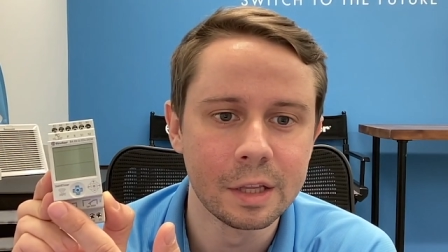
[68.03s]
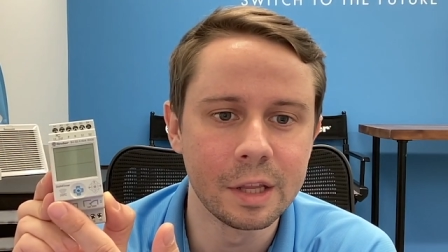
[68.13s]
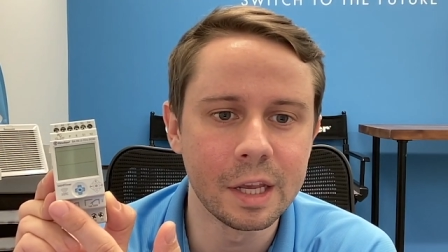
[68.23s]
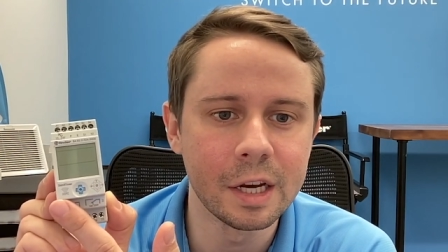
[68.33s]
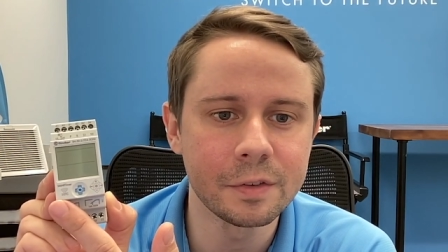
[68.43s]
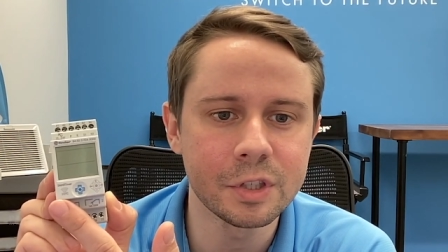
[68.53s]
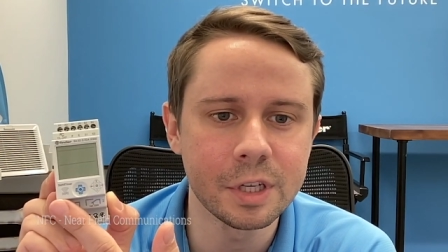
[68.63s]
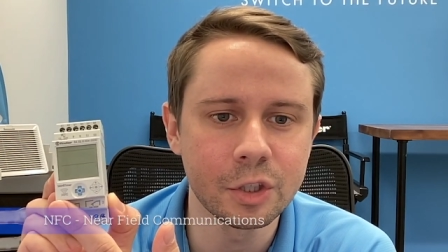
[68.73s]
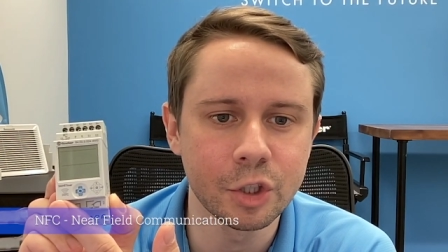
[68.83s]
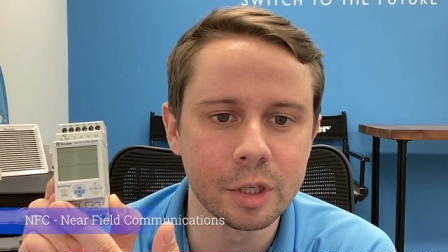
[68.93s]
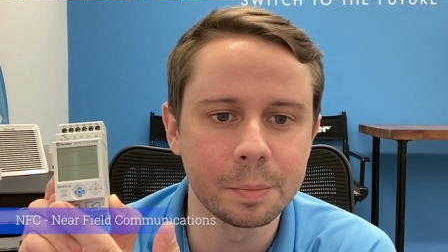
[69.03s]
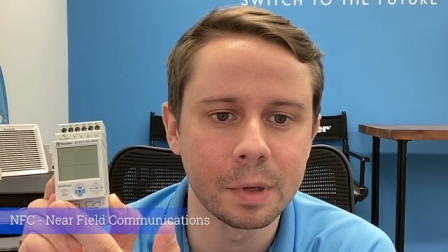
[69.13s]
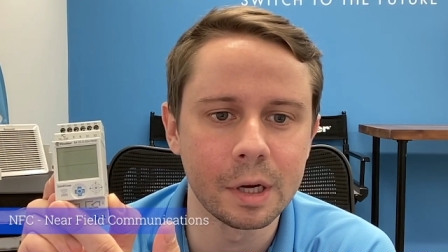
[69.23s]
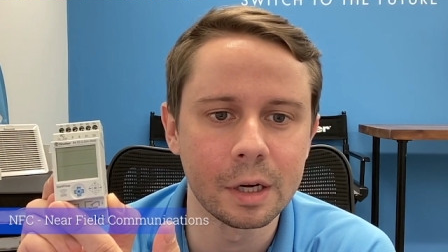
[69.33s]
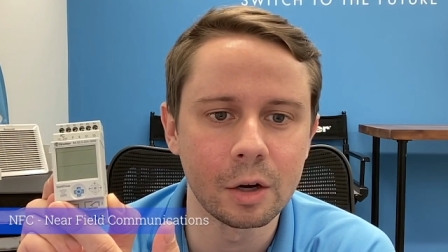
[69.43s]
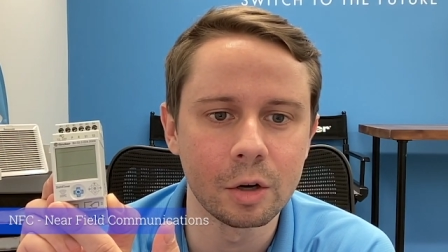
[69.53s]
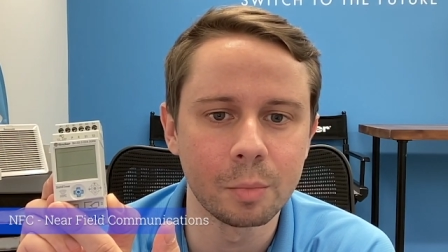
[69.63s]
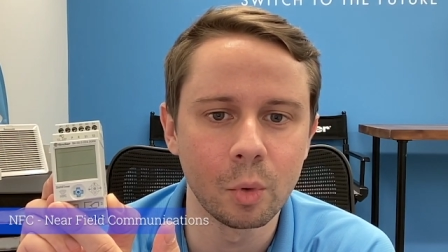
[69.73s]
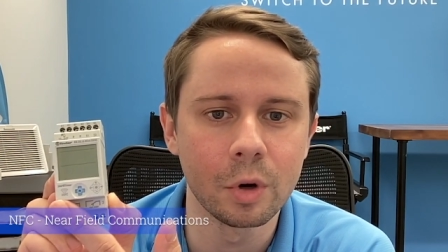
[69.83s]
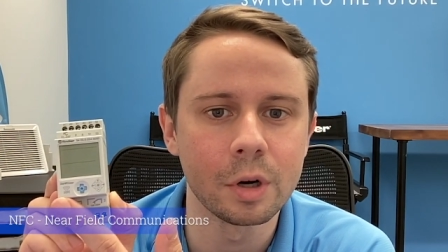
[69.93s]
The NFC chip uh, on
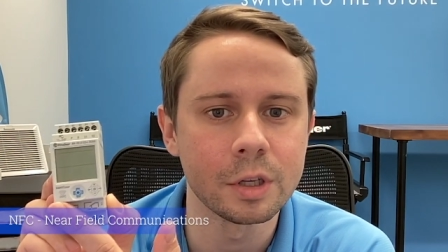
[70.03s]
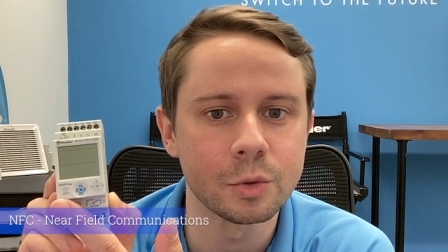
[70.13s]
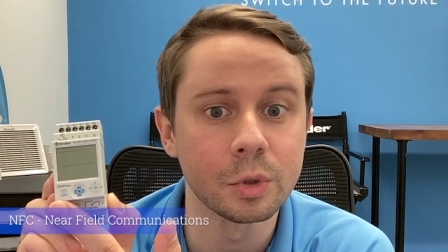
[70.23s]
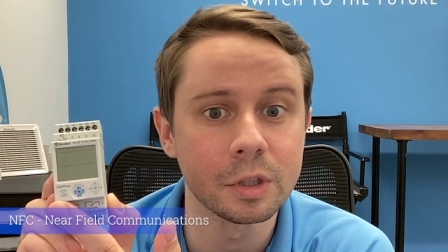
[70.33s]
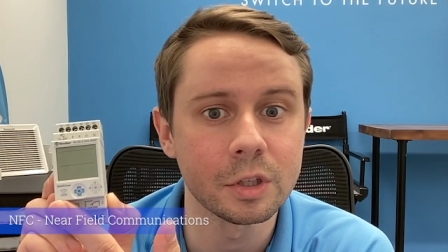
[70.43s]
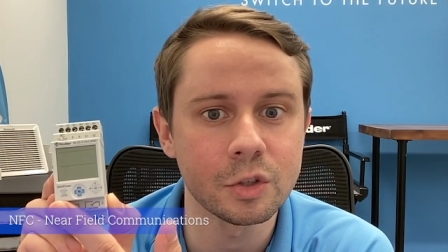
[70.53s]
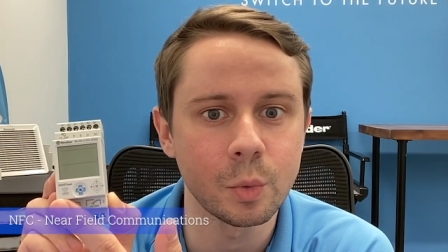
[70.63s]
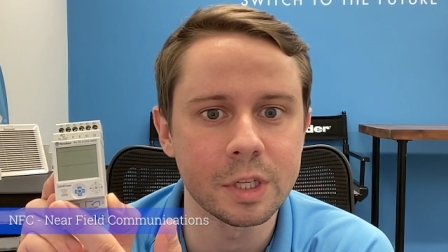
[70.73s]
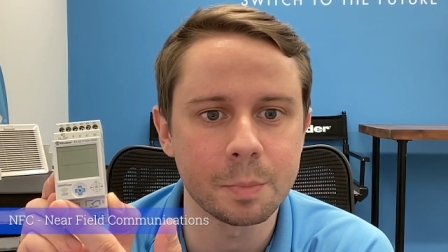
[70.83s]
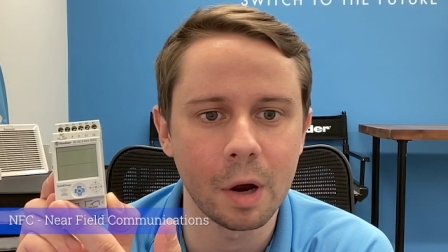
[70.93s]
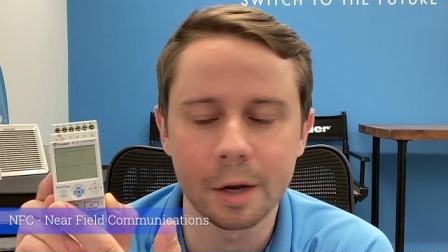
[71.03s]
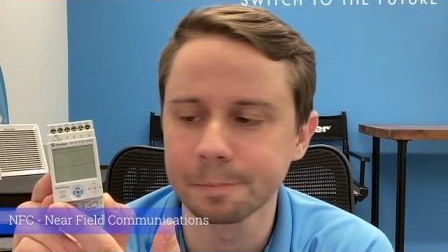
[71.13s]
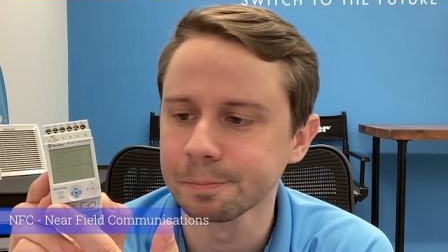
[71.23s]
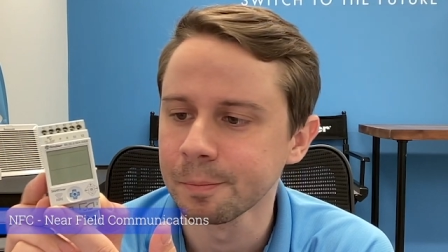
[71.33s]
board is really the sweet spot.